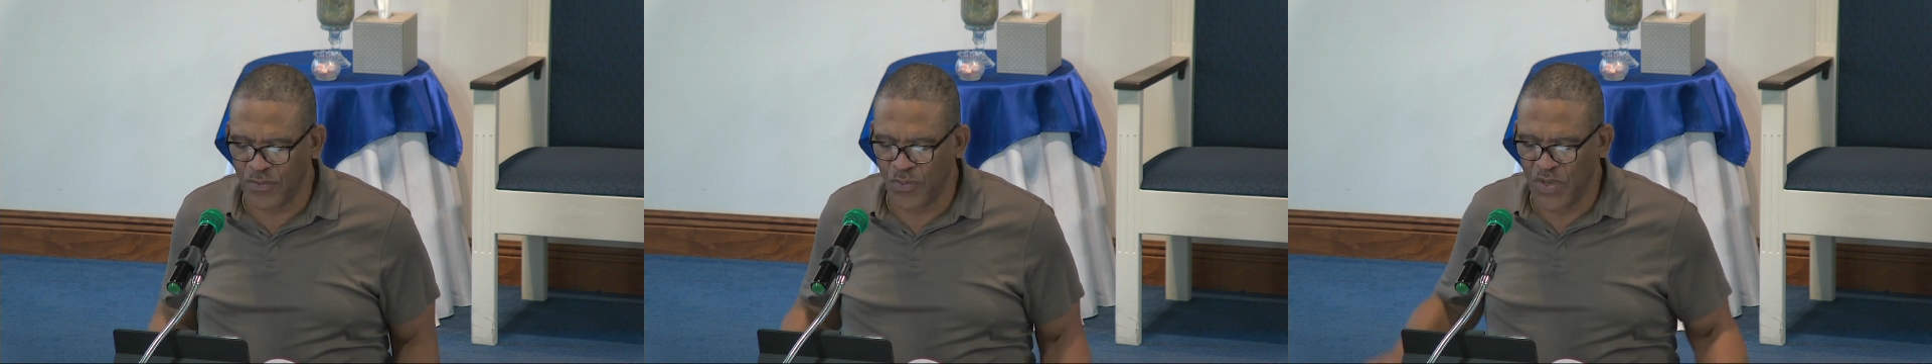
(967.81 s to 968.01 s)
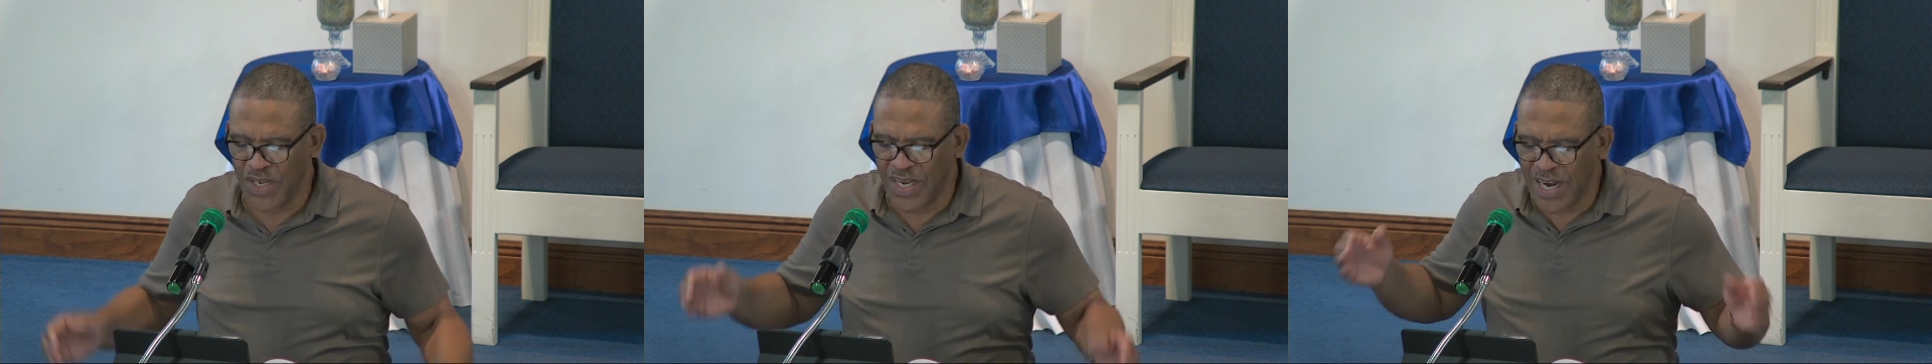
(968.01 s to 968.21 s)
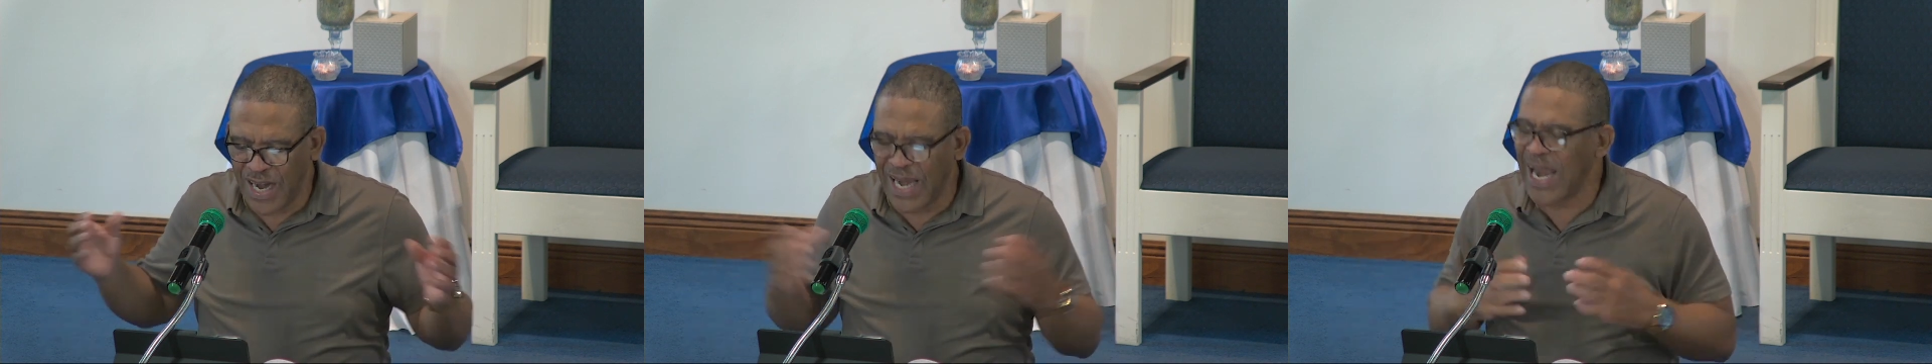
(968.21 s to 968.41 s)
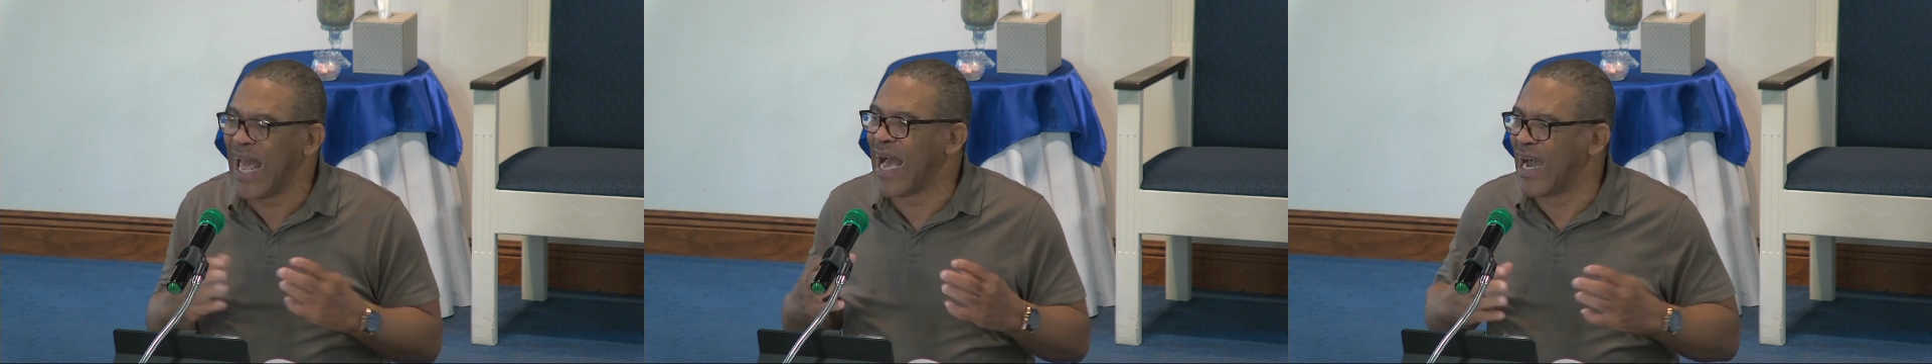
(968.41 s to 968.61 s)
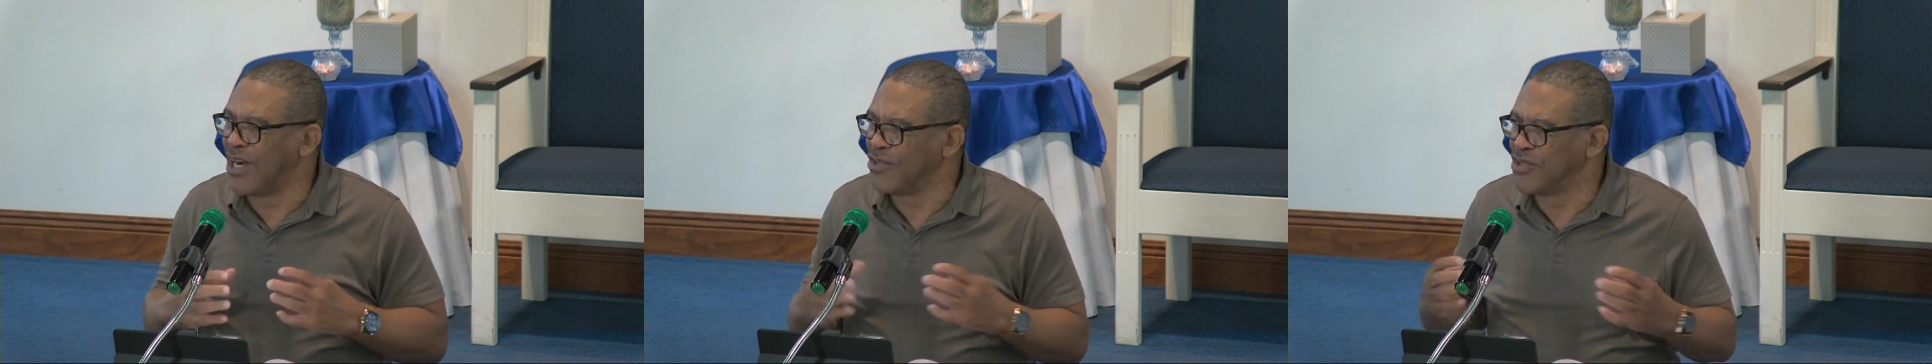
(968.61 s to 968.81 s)
will
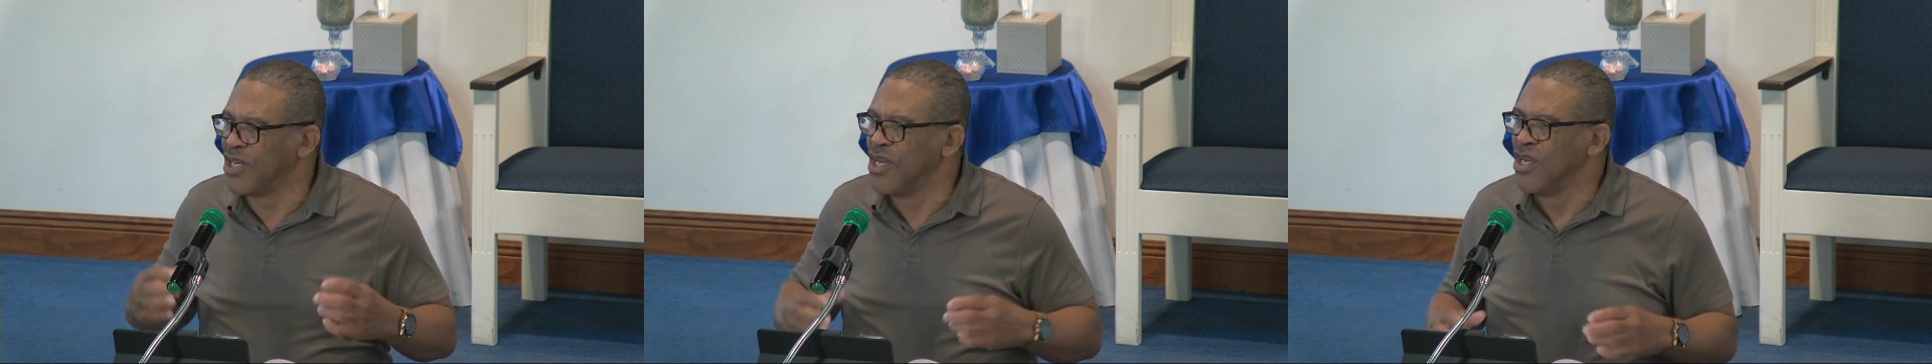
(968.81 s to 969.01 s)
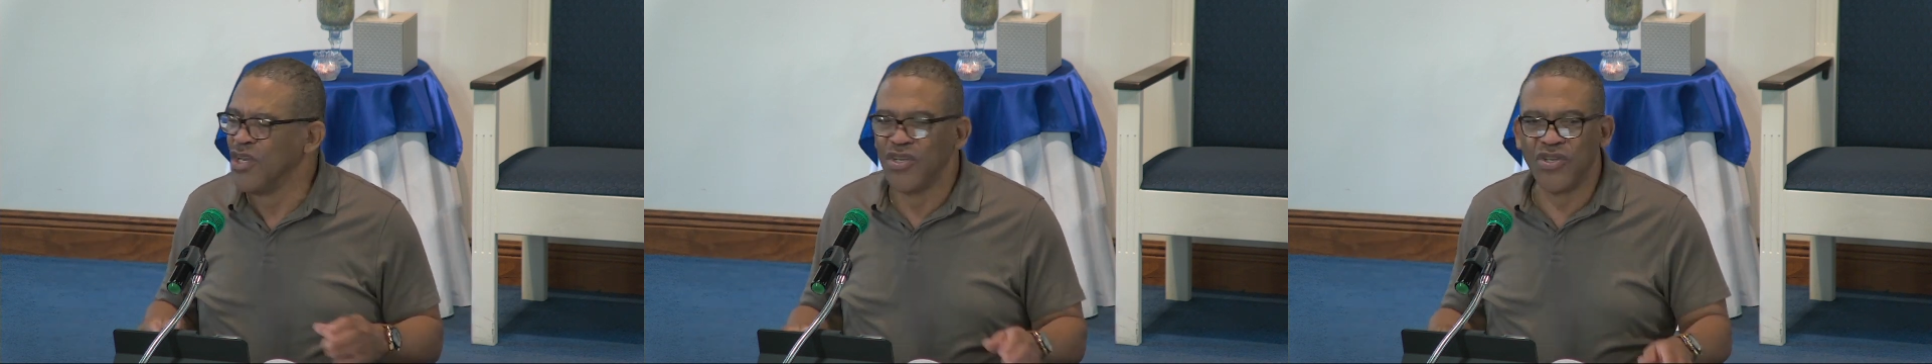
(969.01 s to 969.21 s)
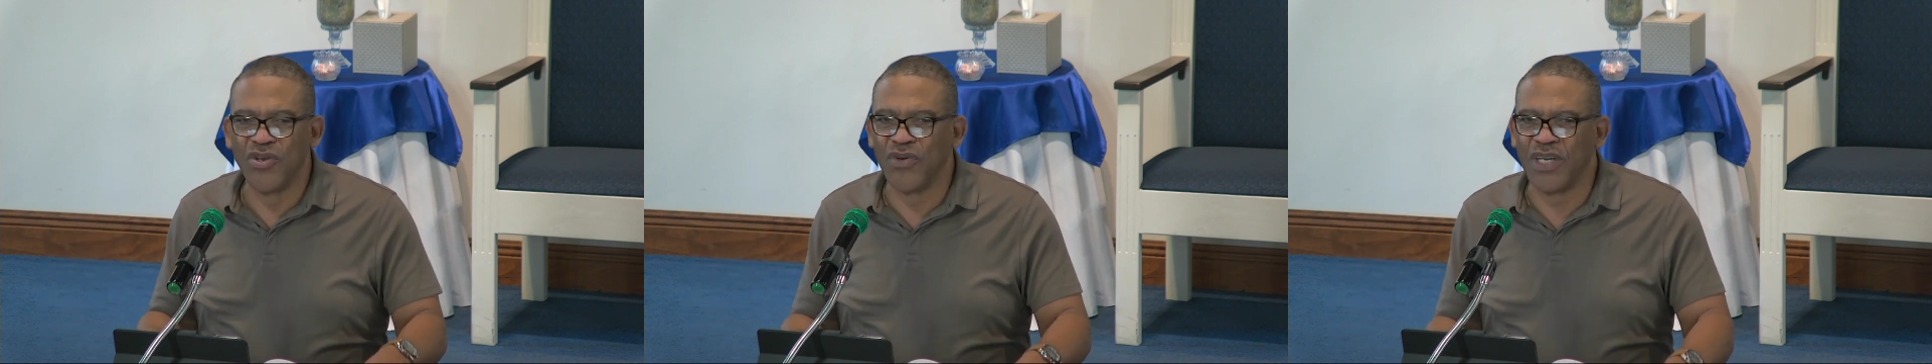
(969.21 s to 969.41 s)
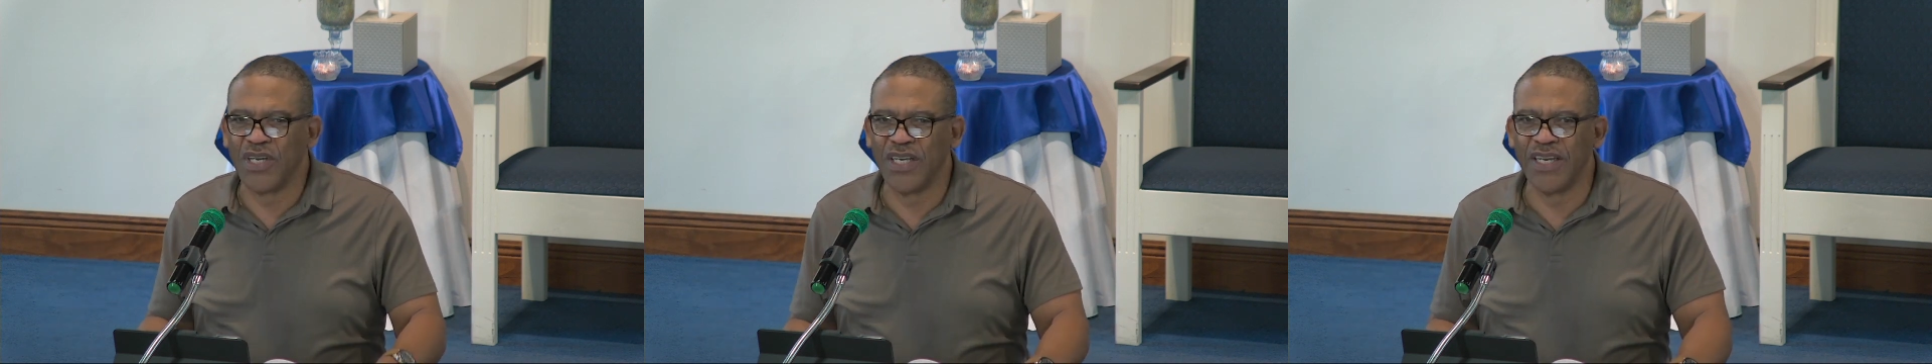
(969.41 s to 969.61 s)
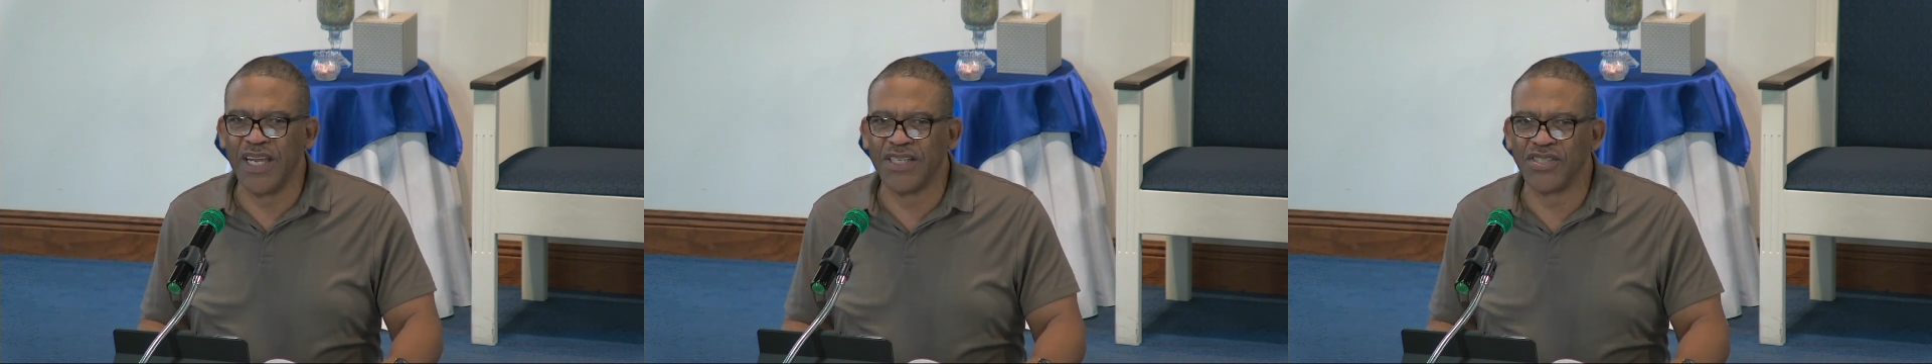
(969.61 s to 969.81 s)
cloud your
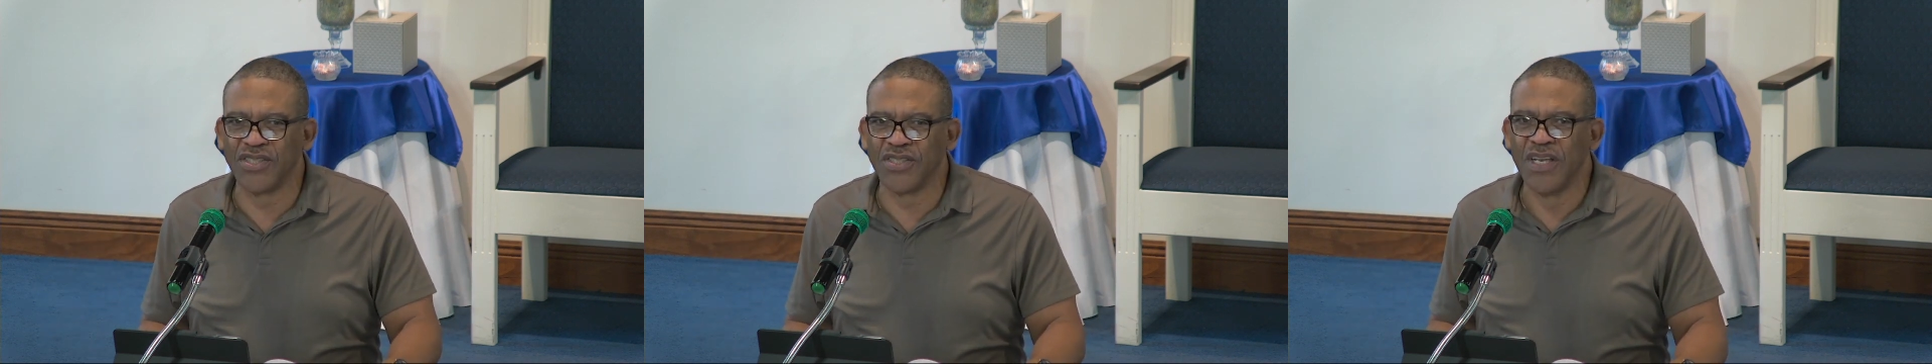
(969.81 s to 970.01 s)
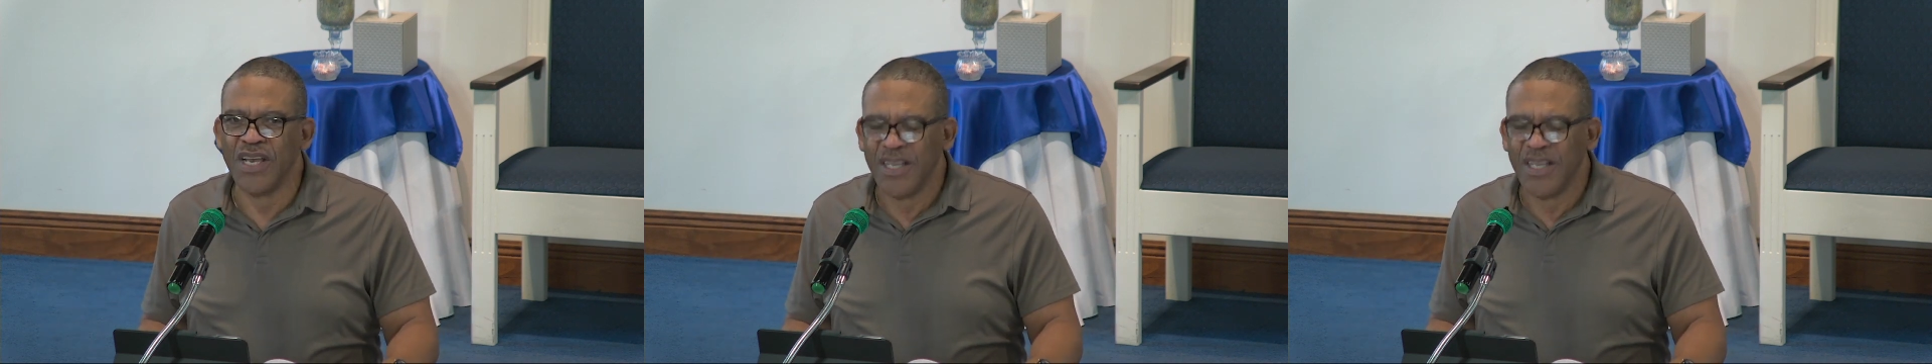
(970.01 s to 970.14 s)
connection.